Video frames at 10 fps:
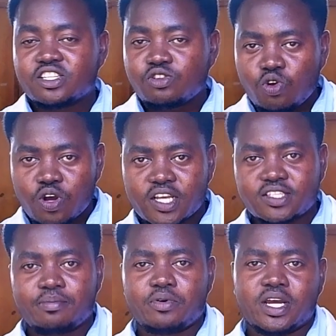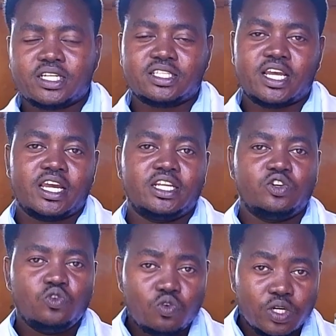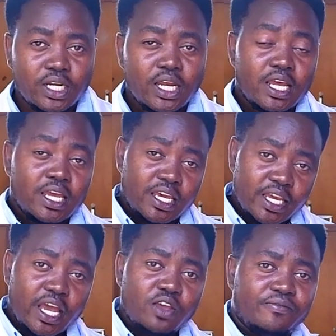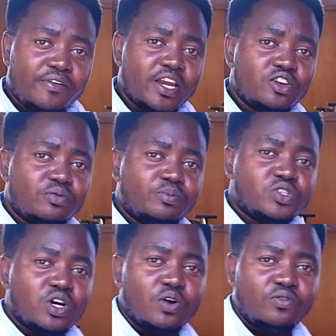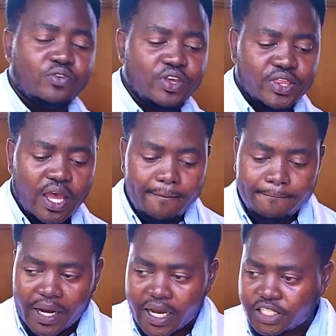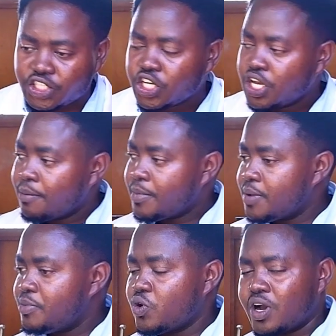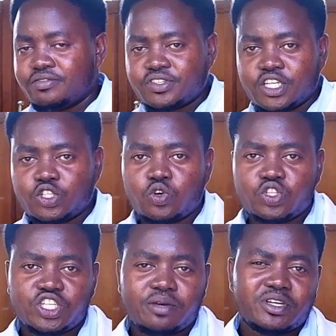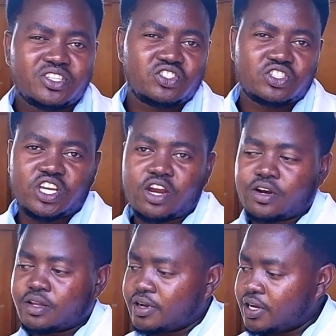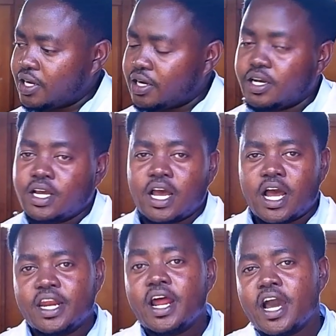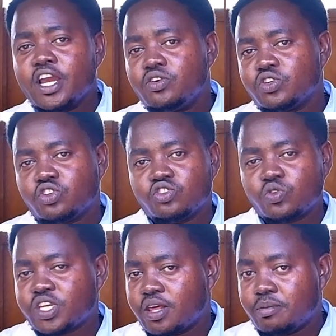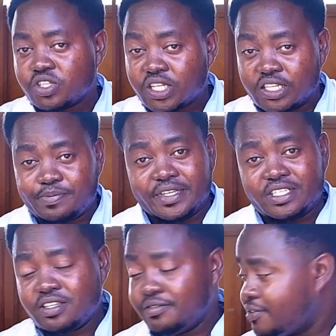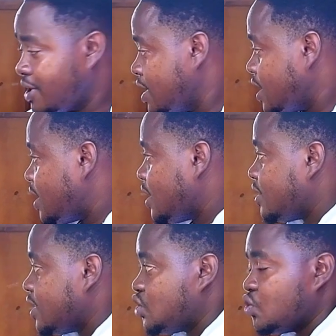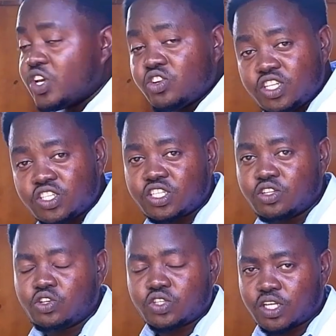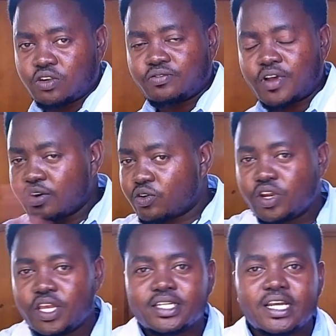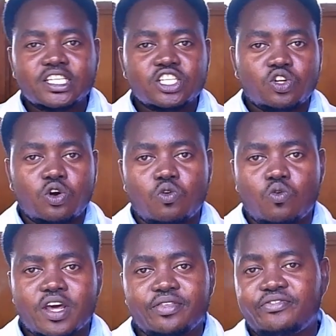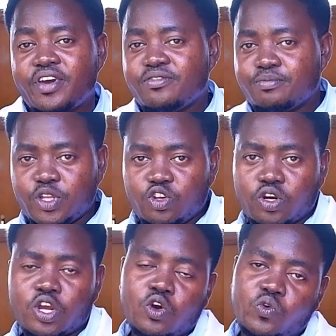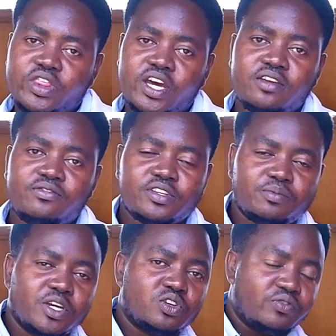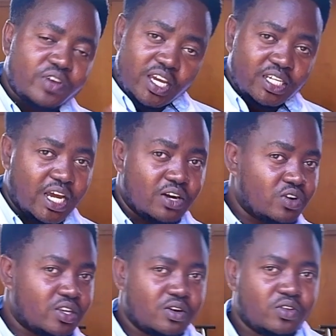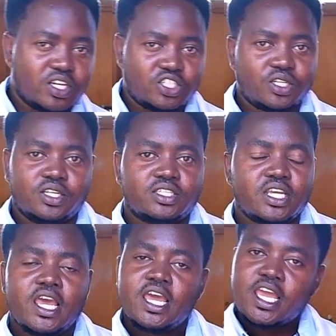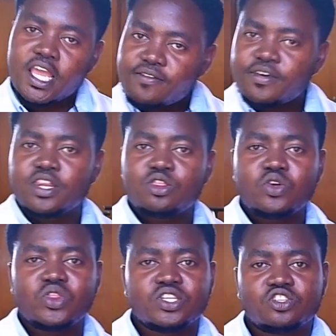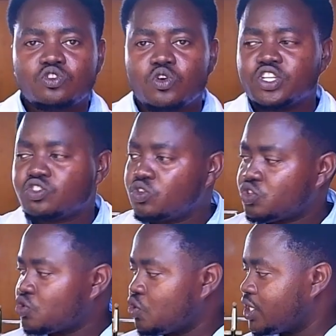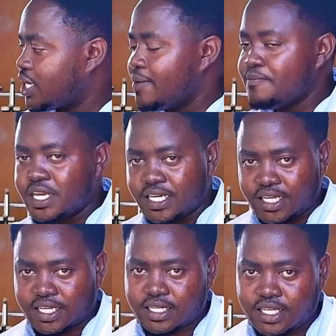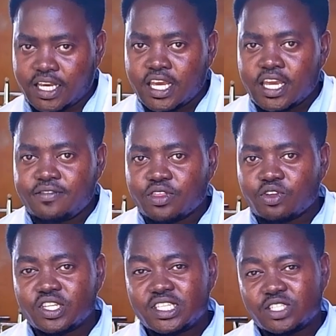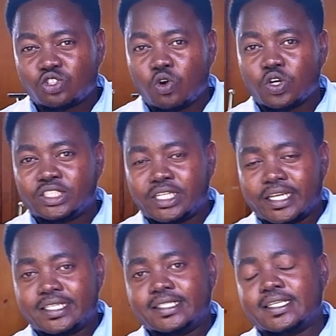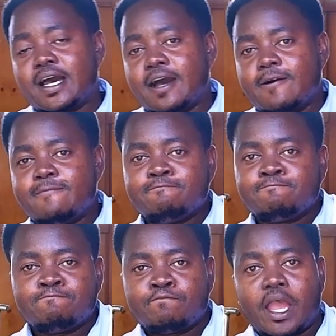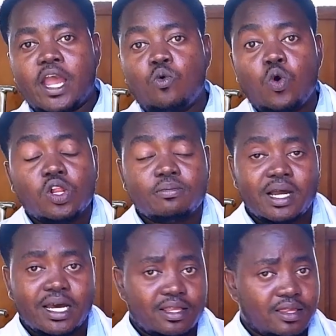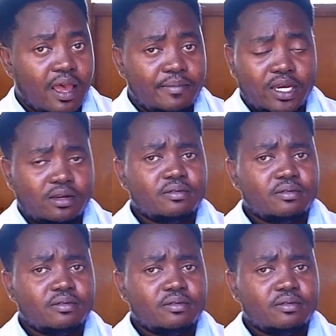long as the product is highly good. Here you find yourself with a batch, maybe you have Ceto, GMS, stearic, and hydrosols, which are the most expensive, that you distill yourself and create a stock worth 5 million with an investment of 800,000 shillings. Even though this stock is not sold immediately, even though this stock takes a whole month, I mean,